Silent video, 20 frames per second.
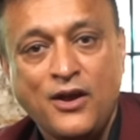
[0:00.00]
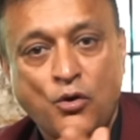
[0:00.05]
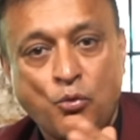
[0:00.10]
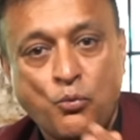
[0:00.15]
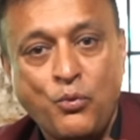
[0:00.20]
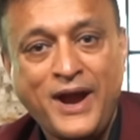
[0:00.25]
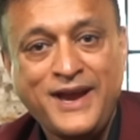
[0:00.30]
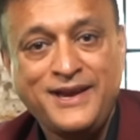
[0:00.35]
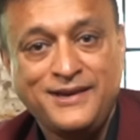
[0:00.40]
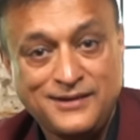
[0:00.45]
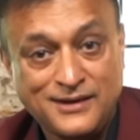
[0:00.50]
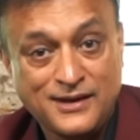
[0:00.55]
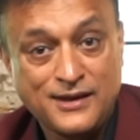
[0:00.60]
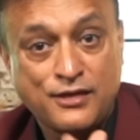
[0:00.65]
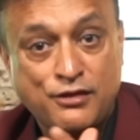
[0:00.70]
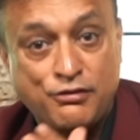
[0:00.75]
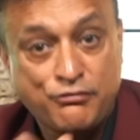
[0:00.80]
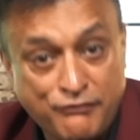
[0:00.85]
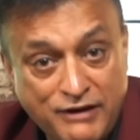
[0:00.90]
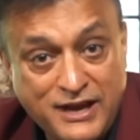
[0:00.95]
wait
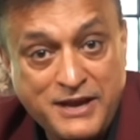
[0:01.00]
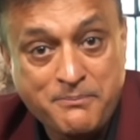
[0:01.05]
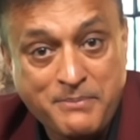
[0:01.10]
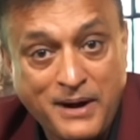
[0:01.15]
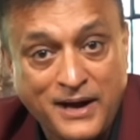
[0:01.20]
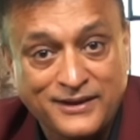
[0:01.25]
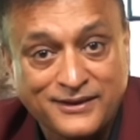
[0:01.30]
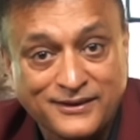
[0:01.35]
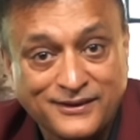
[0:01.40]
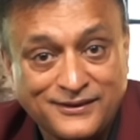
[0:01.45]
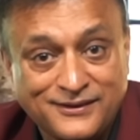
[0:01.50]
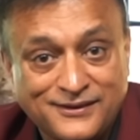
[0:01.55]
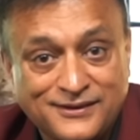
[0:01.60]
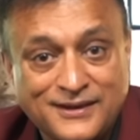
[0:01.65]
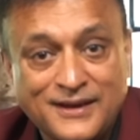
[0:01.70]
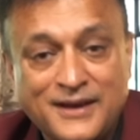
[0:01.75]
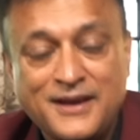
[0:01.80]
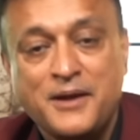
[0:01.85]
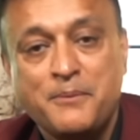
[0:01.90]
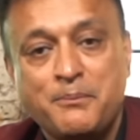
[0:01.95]
3 months
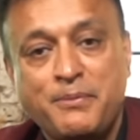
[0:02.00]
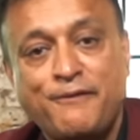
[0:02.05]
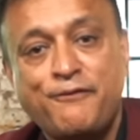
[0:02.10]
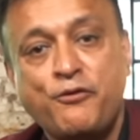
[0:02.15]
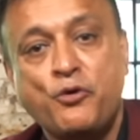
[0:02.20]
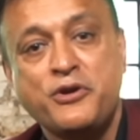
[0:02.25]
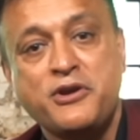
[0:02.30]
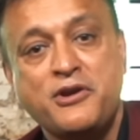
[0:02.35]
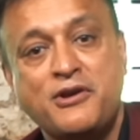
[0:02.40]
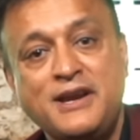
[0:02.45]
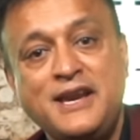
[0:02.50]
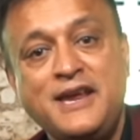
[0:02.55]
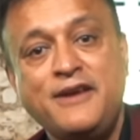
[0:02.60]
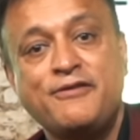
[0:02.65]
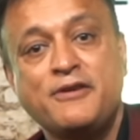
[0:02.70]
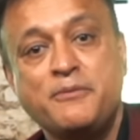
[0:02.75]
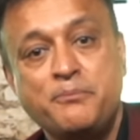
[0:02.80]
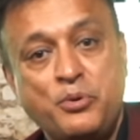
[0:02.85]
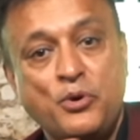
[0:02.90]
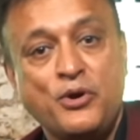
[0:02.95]
before you can
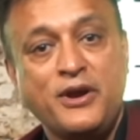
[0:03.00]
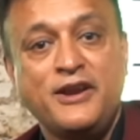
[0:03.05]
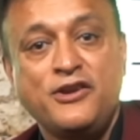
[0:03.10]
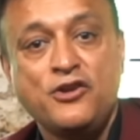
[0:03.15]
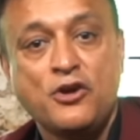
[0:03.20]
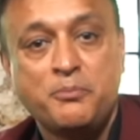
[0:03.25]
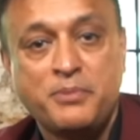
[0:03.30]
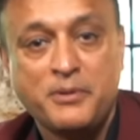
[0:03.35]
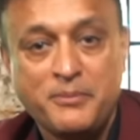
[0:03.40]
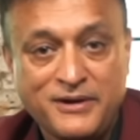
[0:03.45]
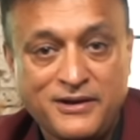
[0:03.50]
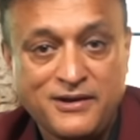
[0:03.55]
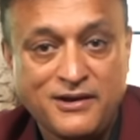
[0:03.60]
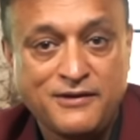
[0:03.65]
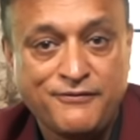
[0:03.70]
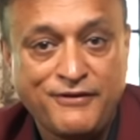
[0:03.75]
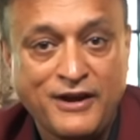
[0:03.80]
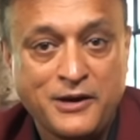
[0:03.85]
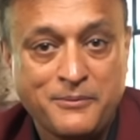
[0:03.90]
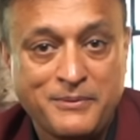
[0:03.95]
even put in your permitted
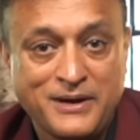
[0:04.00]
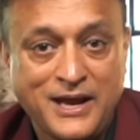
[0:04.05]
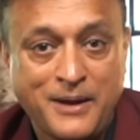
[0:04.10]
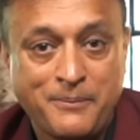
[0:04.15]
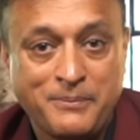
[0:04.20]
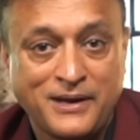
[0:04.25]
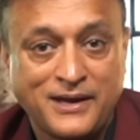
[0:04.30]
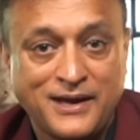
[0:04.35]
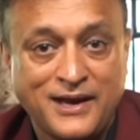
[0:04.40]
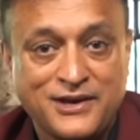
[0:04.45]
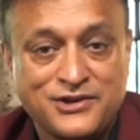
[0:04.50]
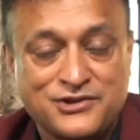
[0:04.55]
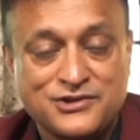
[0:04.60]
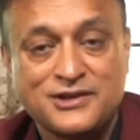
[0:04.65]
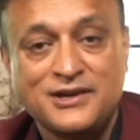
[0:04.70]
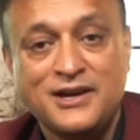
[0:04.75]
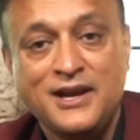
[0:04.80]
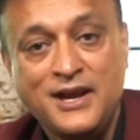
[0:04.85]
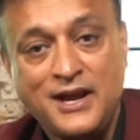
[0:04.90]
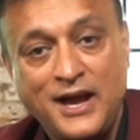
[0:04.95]
development application,